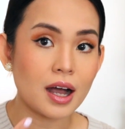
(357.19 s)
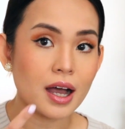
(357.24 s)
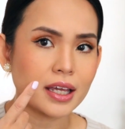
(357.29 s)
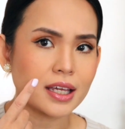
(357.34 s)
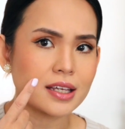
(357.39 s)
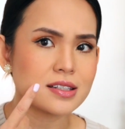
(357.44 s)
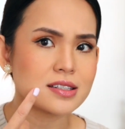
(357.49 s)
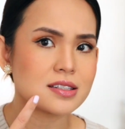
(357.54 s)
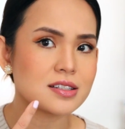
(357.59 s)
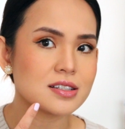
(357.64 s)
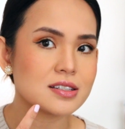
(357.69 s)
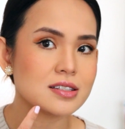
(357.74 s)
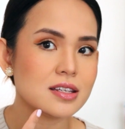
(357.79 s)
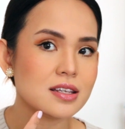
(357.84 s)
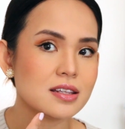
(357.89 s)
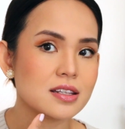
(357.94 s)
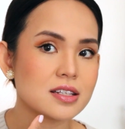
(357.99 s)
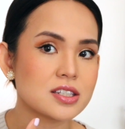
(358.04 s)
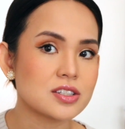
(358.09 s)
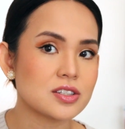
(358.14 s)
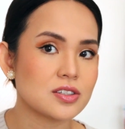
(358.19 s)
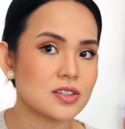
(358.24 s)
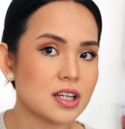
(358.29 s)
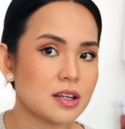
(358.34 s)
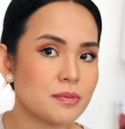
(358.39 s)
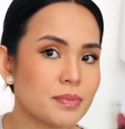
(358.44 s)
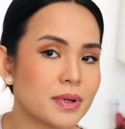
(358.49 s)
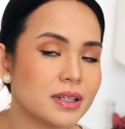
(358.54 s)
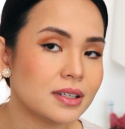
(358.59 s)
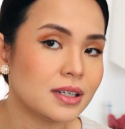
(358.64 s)
I can still see the
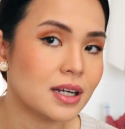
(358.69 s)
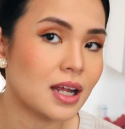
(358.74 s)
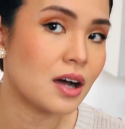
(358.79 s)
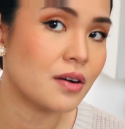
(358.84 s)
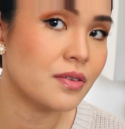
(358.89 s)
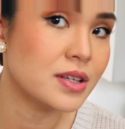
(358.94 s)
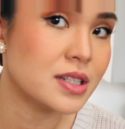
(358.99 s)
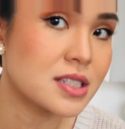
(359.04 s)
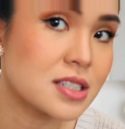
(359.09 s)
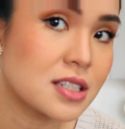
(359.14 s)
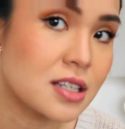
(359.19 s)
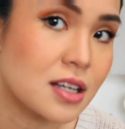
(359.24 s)
streak, but now it's